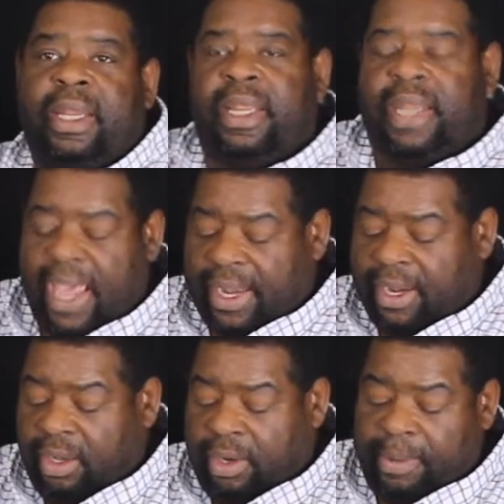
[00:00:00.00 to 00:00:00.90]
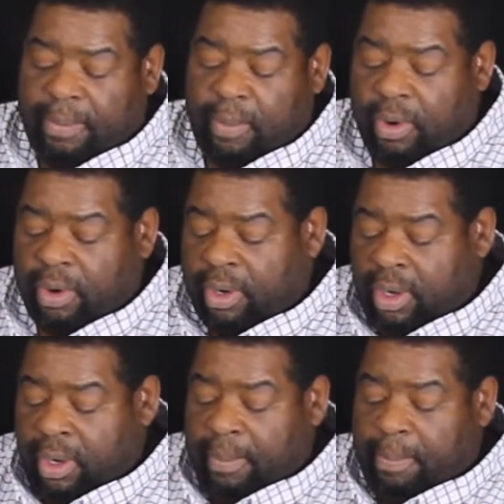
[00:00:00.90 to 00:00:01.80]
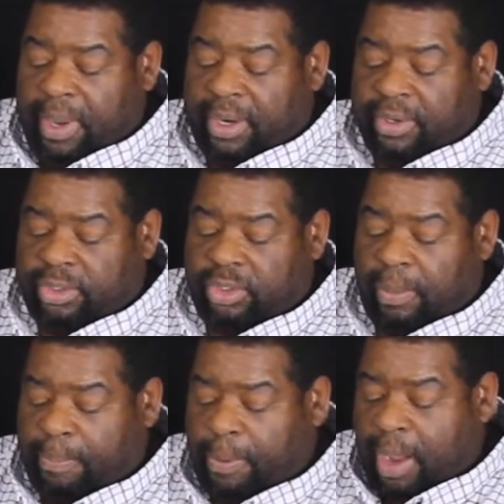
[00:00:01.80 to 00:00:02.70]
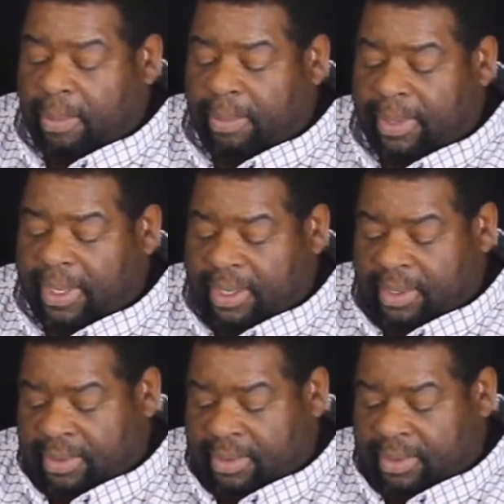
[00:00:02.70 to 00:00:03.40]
need to add a little bit more butter. So probably,